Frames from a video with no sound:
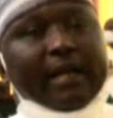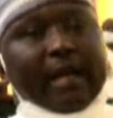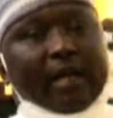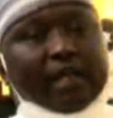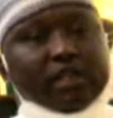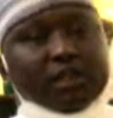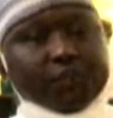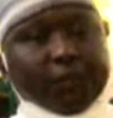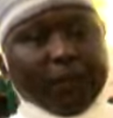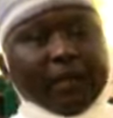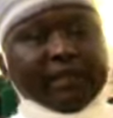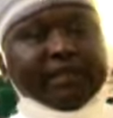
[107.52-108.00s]

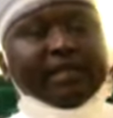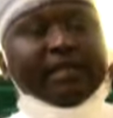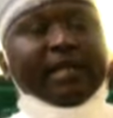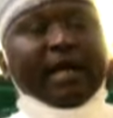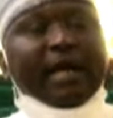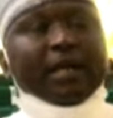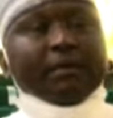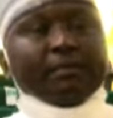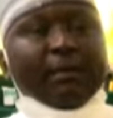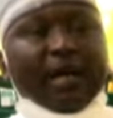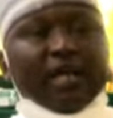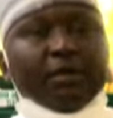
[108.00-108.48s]
expression
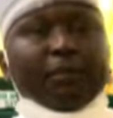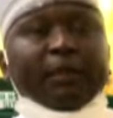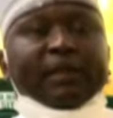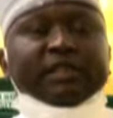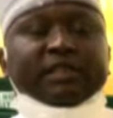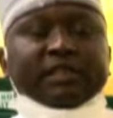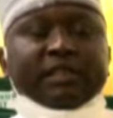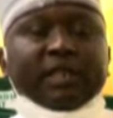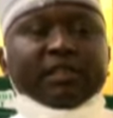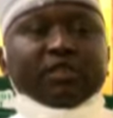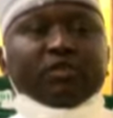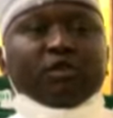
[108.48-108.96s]
and
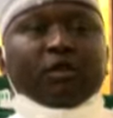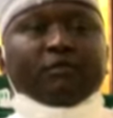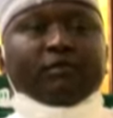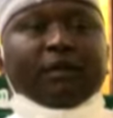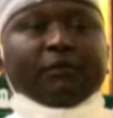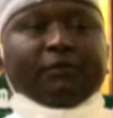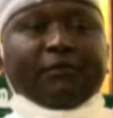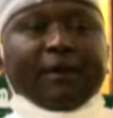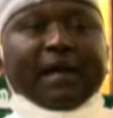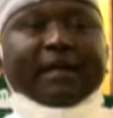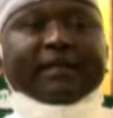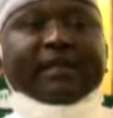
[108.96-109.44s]
manifestation of the
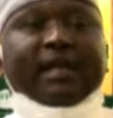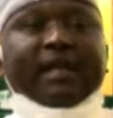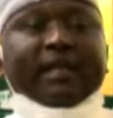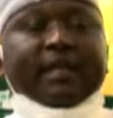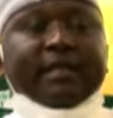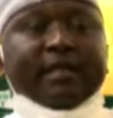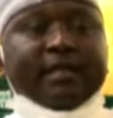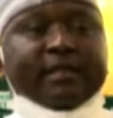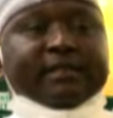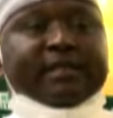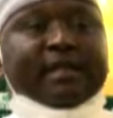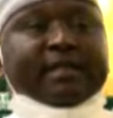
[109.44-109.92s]
fact that
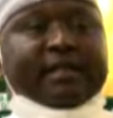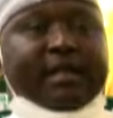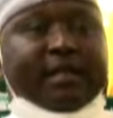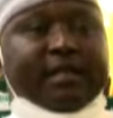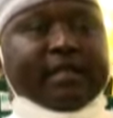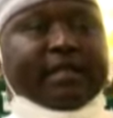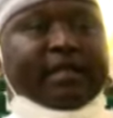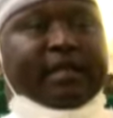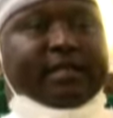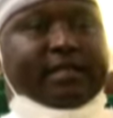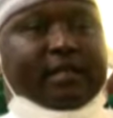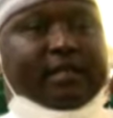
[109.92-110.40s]
he is a
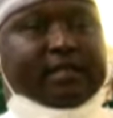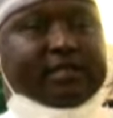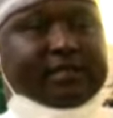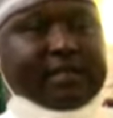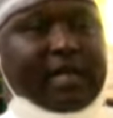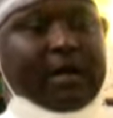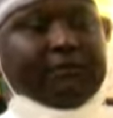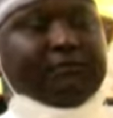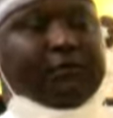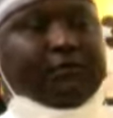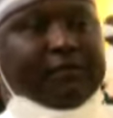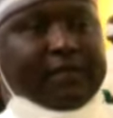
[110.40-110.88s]
dedicated
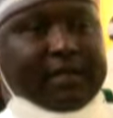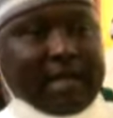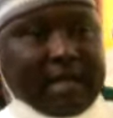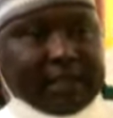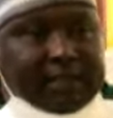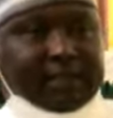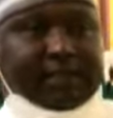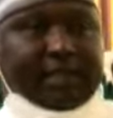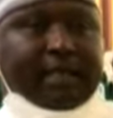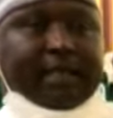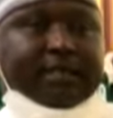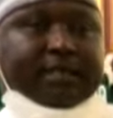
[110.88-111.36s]
staff of the
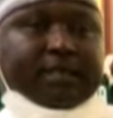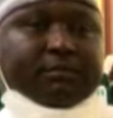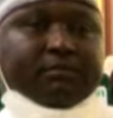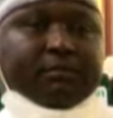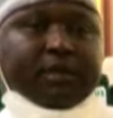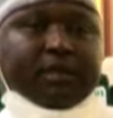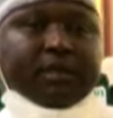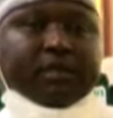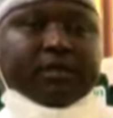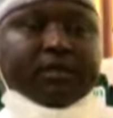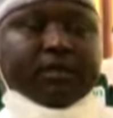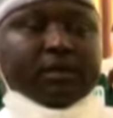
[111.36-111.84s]
National
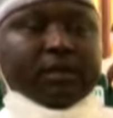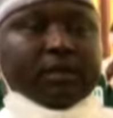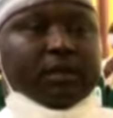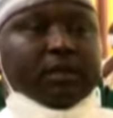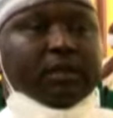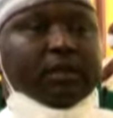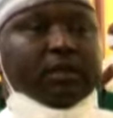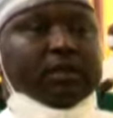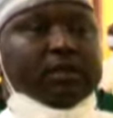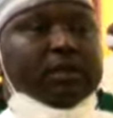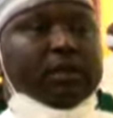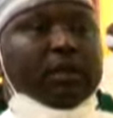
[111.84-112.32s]
Assembly.
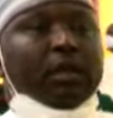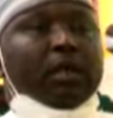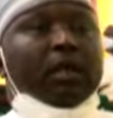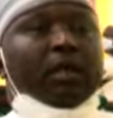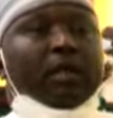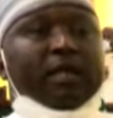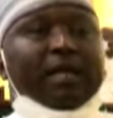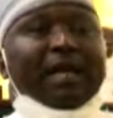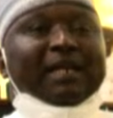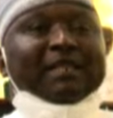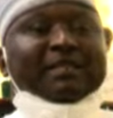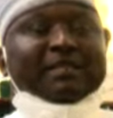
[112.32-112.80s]

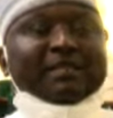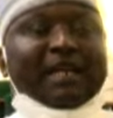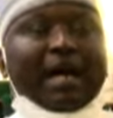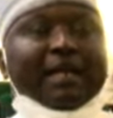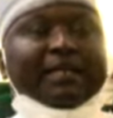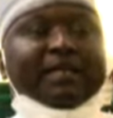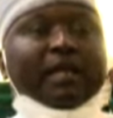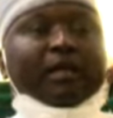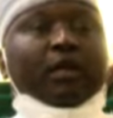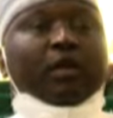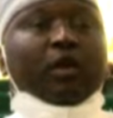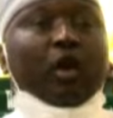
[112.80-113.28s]
He had
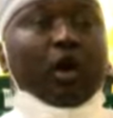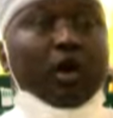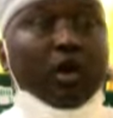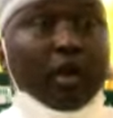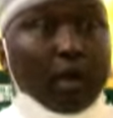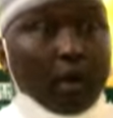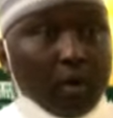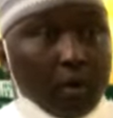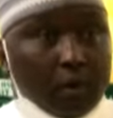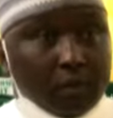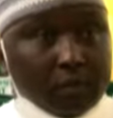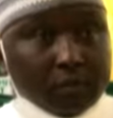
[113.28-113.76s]
started long
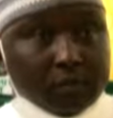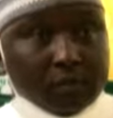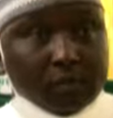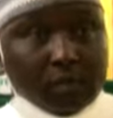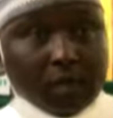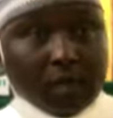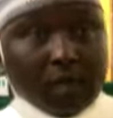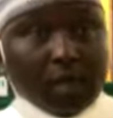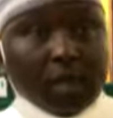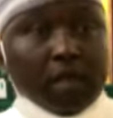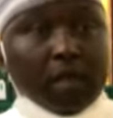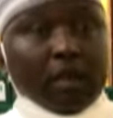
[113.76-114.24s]
ago,
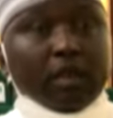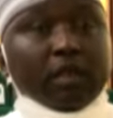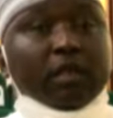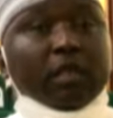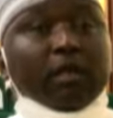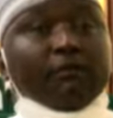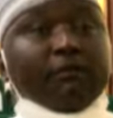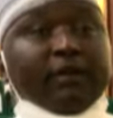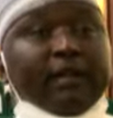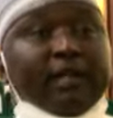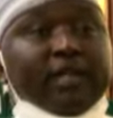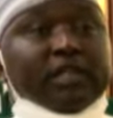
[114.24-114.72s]

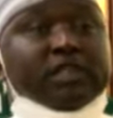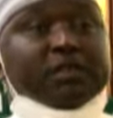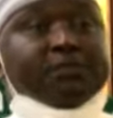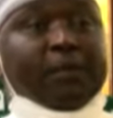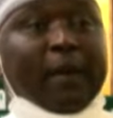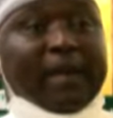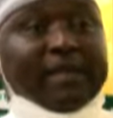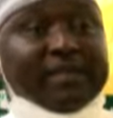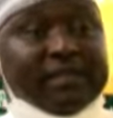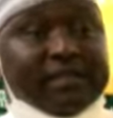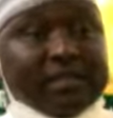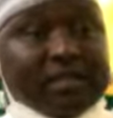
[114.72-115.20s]
giving his
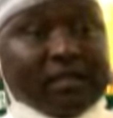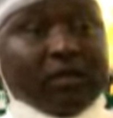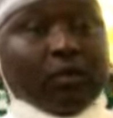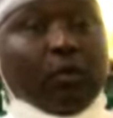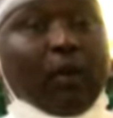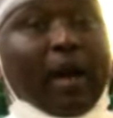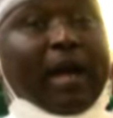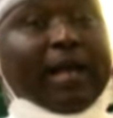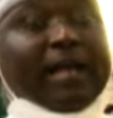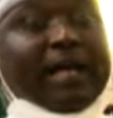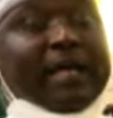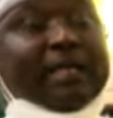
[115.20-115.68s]
best
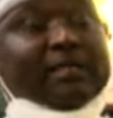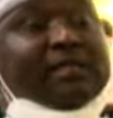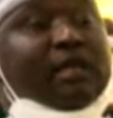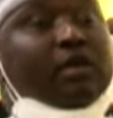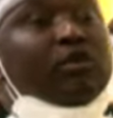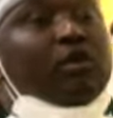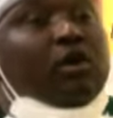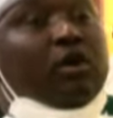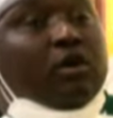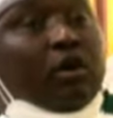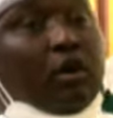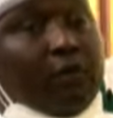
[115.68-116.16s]
while as a
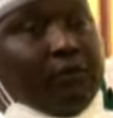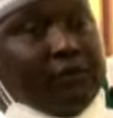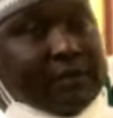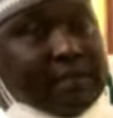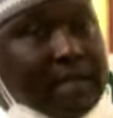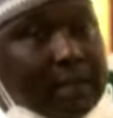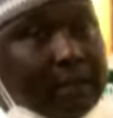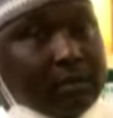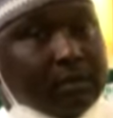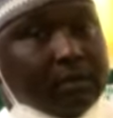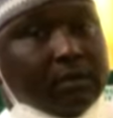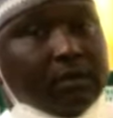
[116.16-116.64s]
young
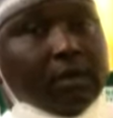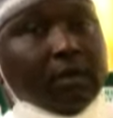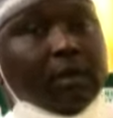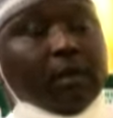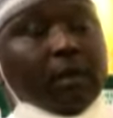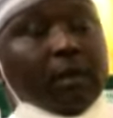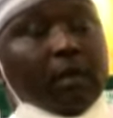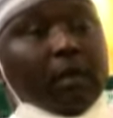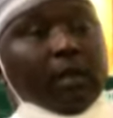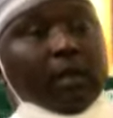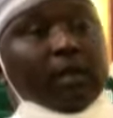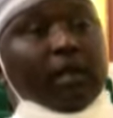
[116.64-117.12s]
officer,
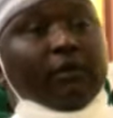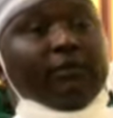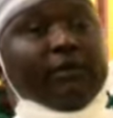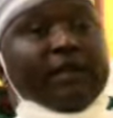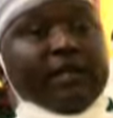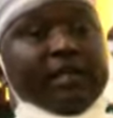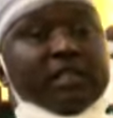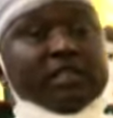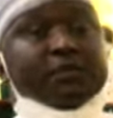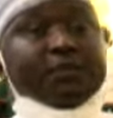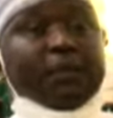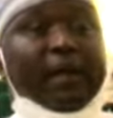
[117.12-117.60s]
giving
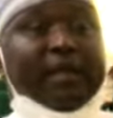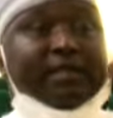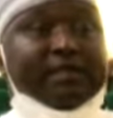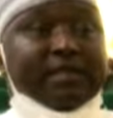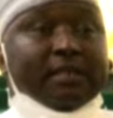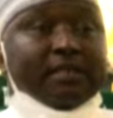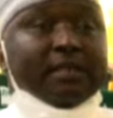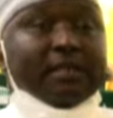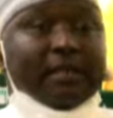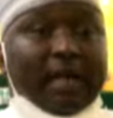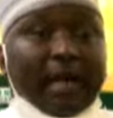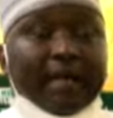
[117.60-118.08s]
his best
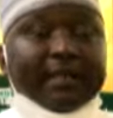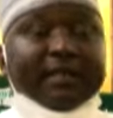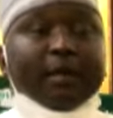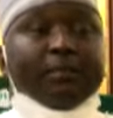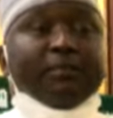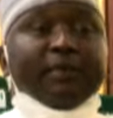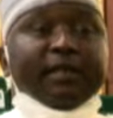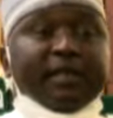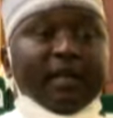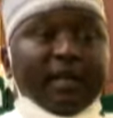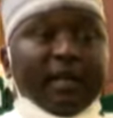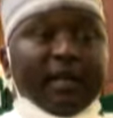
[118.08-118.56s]
at a
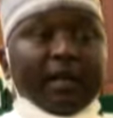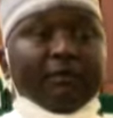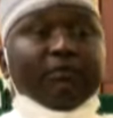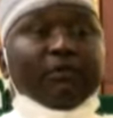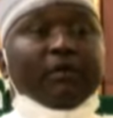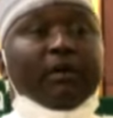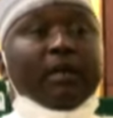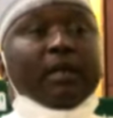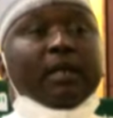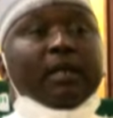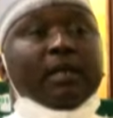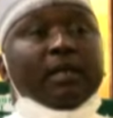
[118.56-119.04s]

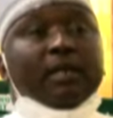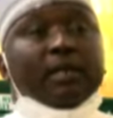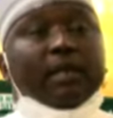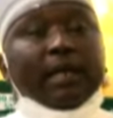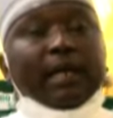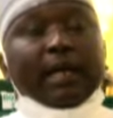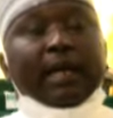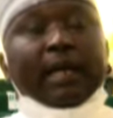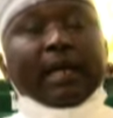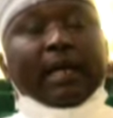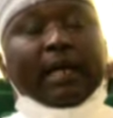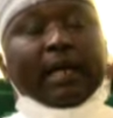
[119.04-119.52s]
middle-level
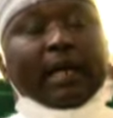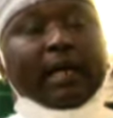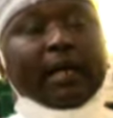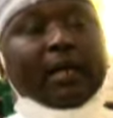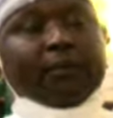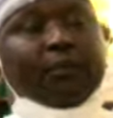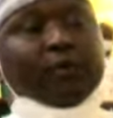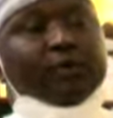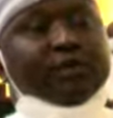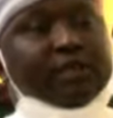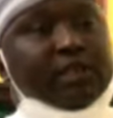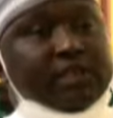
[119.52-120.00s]

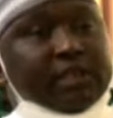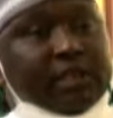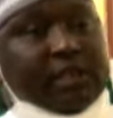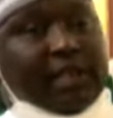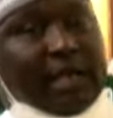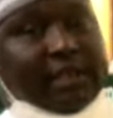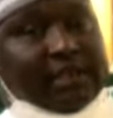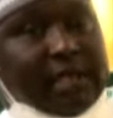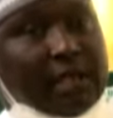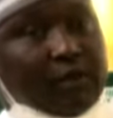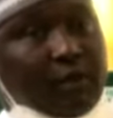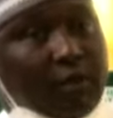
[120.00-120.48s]
position
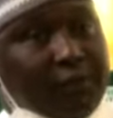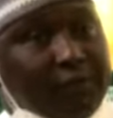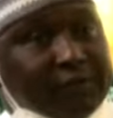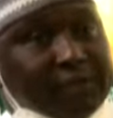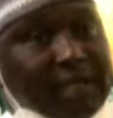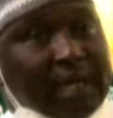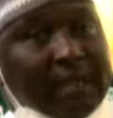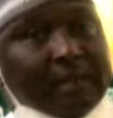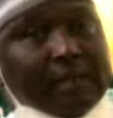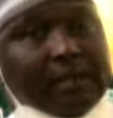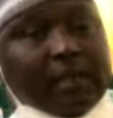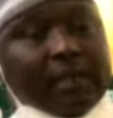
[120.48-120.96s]
as an
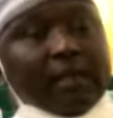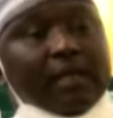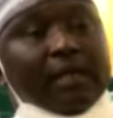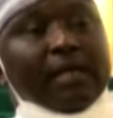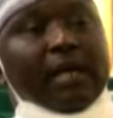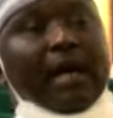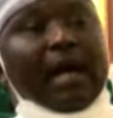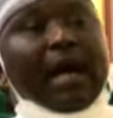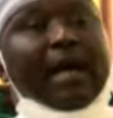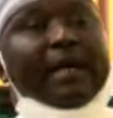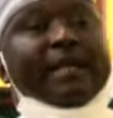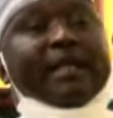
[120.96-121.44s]
officer,
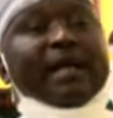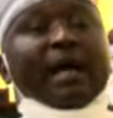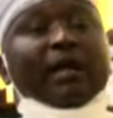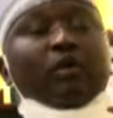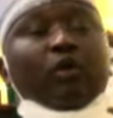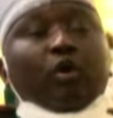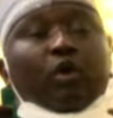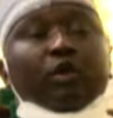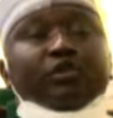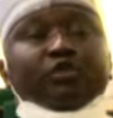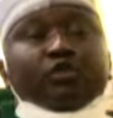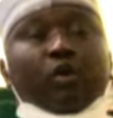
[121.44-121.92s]
and he had
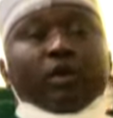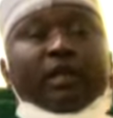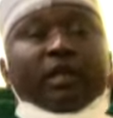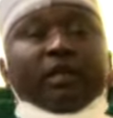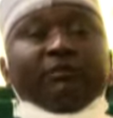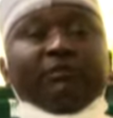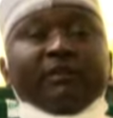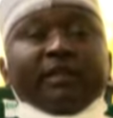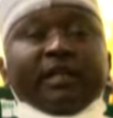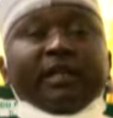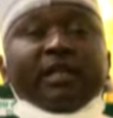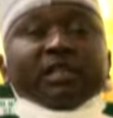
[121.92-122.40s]
also
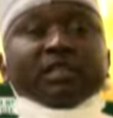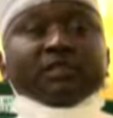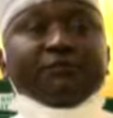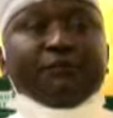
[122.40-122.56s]
given his